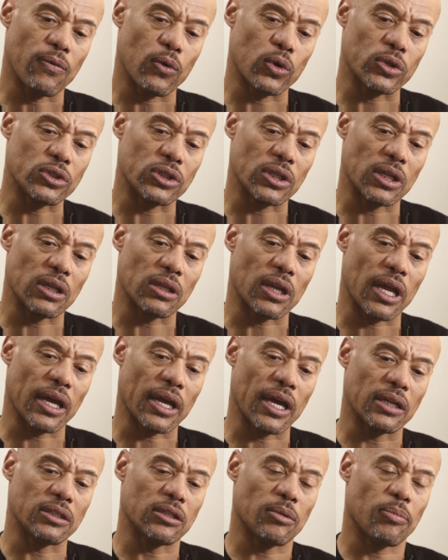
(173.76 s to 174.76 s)
fortunate that I
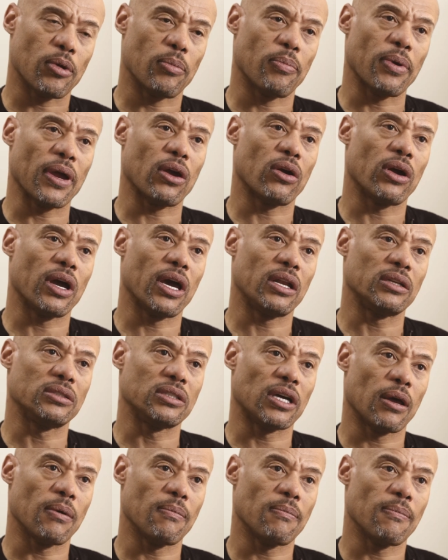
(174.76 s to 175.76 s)
got to prepare ahead of
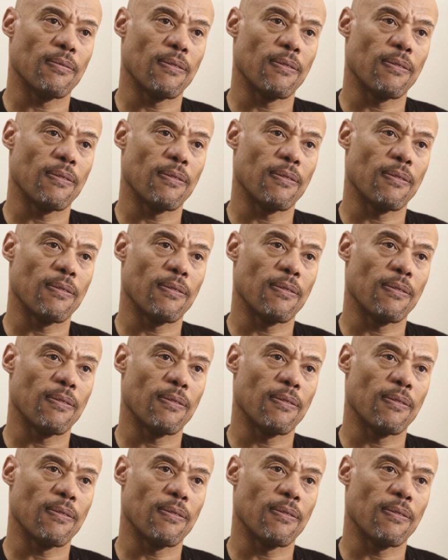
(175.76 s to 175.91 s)
time.